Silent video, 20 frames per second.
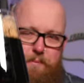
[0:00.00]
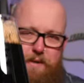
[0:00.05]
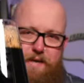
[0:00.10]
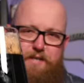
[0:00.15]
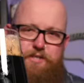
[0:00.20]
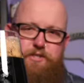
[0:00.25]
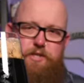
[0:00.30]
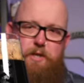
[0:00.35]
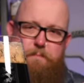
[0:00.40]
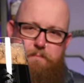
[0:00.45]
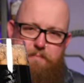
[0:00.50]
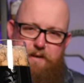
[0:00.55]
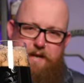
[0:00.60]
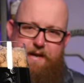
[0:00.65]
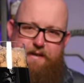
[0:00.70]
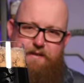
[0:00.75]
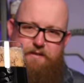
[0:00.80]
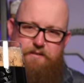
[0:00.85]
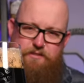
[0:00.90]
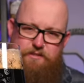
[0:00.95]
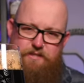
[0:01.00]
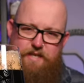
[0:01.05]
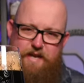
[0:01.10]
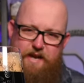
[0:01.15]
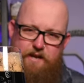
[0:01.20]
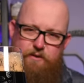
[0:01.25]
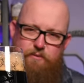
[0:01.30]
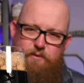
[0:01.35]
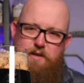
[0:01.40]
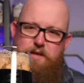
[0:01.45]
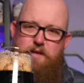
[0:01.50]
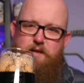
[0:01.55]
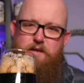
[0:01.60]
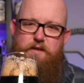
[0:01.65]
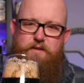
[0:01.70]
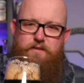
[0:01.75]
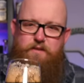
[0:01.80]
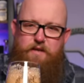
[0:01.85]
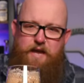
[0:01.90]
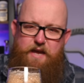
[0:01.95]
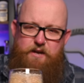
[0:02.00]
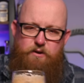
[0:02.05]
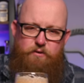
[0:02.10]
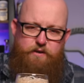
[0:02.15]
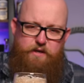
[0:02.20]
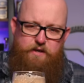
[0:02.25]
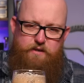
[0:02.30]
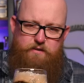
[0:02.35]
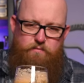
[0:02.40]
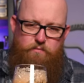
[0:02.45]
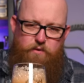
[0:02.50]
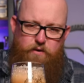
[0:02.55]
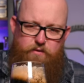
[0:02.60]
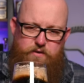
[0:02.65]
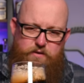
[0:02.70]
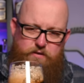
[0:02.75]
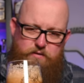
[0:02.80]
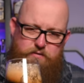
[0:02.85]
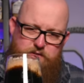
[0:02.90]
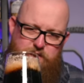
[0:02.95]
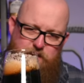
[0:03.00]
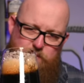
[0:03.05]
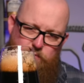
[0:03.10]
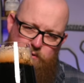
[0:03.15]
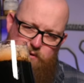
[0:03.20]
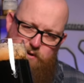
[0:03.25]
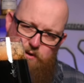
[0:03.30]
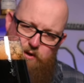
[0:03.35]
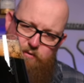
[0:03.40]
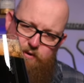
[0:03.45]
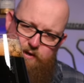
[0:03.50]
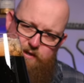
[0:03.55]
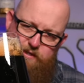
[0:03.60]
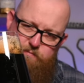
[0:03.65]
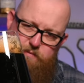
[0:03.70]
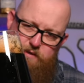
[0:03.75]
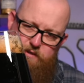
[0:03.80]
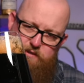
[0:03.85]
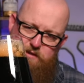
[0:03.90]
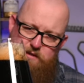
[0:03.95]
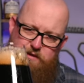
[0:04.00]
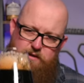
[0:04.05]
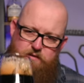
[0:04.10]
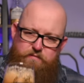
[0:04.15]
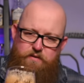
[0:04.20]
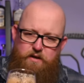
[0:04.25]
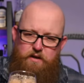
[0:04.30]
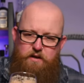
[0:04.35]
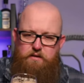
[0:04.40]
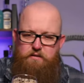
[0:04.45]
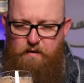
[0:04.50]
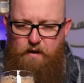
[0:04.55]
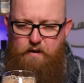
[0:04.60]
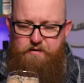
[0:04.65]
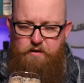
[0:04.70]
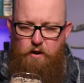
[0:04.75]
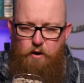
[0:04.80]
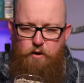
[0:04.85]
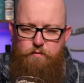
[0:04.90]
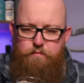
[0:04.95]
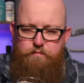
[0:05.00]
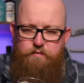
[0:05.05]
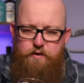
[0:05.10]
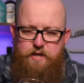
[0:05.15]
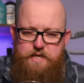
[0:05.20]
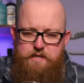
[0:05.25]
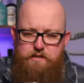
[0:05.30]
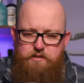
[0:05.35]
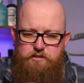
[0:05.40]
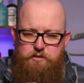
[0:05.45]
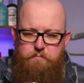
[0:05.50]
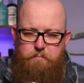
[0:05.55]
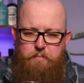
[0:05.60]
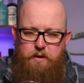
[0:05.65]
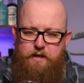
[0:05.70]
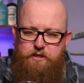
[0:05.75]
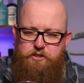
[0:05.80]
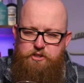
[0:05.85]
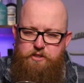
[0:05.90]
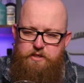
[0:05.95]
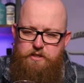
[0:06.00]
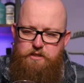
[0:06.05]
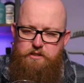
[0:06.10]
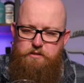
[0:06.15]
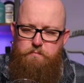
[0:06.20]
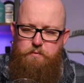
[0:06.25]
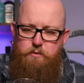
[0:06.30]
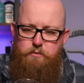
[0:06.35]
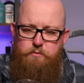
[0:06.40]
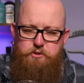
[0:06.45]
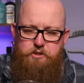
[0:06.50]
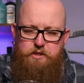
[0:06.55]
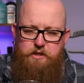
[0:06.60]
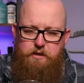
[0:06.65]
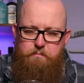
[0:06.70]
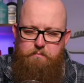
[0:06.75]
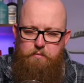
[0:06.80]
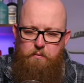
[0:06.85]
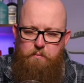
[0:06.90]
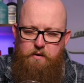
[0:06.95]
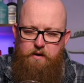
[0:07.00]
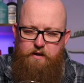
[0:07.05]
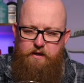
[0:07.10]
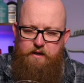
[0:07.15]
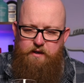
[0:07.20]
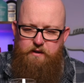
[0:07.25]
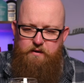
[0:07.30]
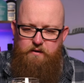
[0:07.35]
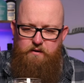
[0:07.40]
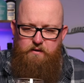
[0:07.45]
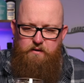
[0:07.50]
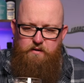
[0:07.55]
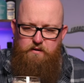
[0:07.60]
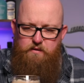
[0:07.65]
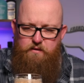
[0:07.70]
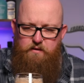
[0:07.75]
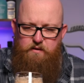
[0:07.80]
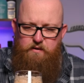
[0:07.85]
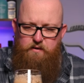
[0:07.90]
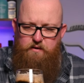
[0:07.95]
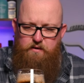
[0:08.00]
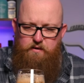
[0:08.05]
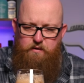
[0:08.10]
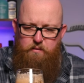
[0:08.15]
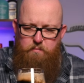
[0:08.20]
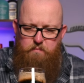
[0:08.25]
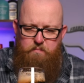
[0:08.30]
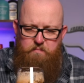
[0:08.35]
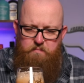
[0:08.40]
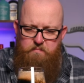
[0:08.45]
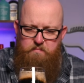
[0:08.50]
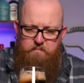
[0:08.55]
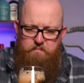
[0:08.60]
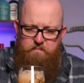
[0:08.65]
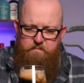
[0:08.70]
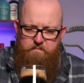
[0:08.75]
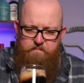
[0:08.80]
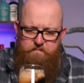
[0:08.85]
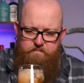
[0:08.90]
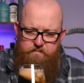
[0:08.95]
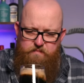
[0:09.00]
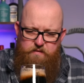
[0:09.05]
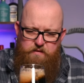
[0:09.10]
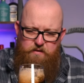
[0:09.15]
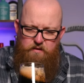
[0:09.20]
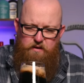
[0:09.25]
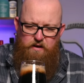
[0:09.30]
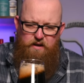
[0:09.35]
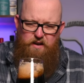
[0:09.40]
pitch black stout. The head on it, well, you can see what colour it is, but it's kind of an overly splashy, splooshy, bubbly, kind of